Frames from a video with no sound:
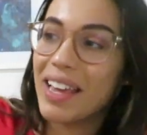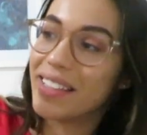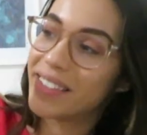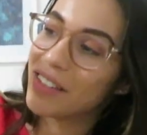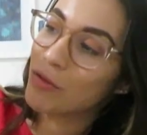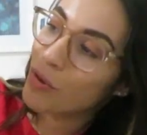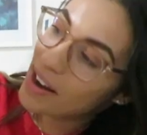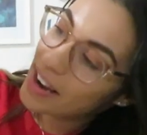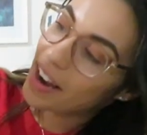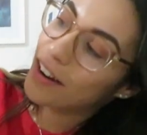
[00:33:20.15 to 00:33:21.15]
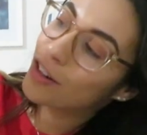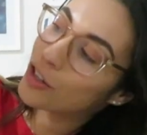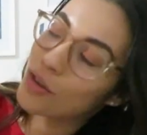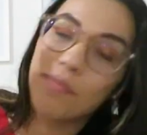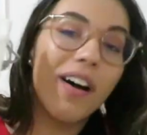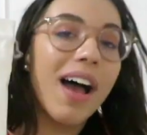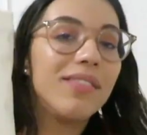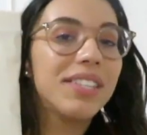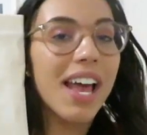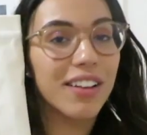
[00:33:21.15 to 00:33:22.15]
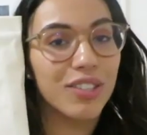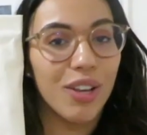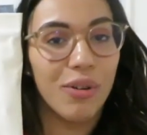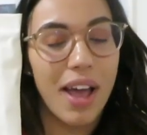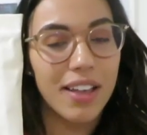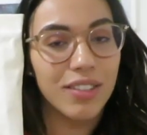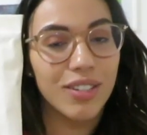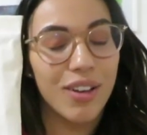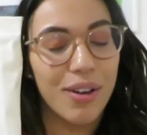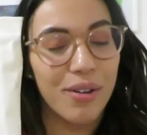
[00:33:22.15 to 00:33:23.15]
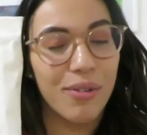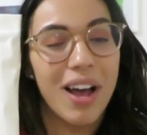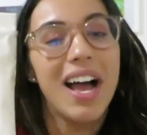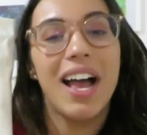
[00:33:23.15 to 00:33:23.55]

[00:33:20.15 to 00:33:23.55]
it says great hair good vibes exo exco